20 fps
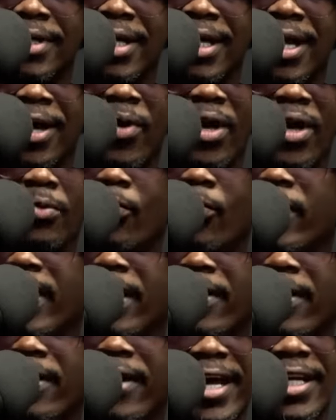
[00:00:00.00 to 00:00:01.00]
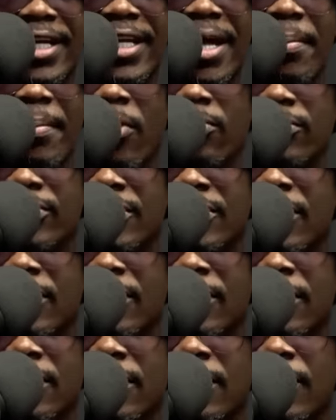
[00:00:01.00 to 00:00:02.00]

when we are in an emotional